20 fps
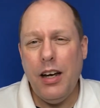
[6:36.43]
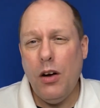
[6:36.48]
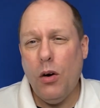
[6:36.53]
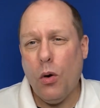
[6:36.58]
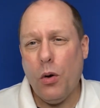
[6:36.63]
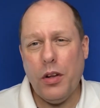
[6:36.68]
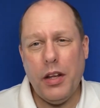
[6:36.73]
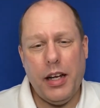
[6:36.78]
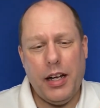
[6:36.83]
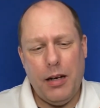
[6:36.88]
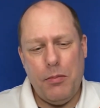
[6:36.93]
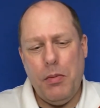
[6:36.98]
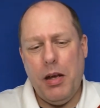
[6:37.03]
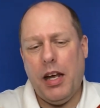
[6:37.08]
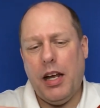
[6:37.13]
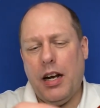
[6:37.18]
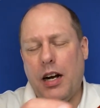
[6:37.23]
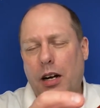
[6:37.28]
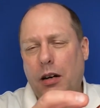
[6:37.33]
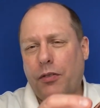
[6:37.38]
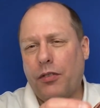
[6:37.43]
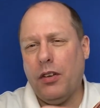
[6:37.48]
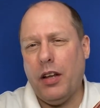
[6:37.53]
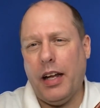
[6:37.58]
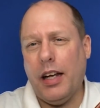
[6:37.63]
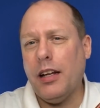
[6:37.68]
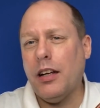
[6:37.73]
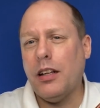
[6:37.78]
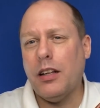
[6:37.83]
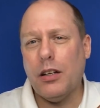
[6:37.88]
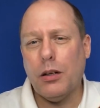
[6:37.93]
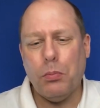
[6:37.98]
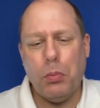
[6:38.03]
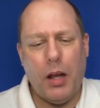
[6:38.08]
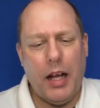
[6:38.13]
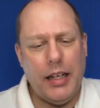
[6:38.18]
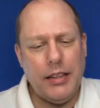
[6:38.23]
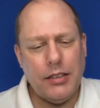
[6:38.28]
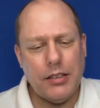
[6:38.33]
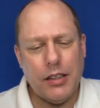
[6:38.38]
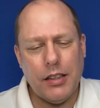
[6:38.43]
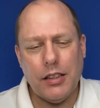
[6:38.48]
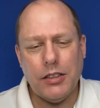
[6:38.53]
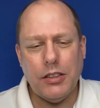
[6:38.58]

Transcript: or they could make it out of like clear plastic or